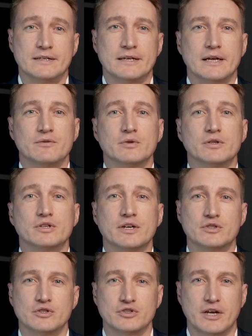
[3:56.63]
If you
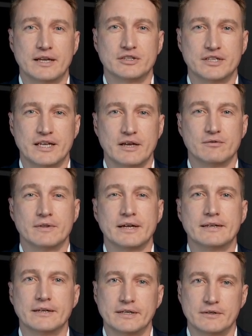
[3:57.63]
adjust your strategy carefully,
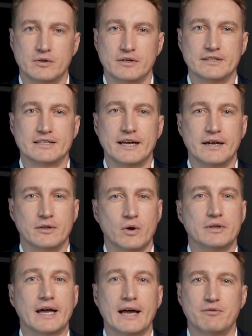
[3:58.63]
you can stay in a lower tax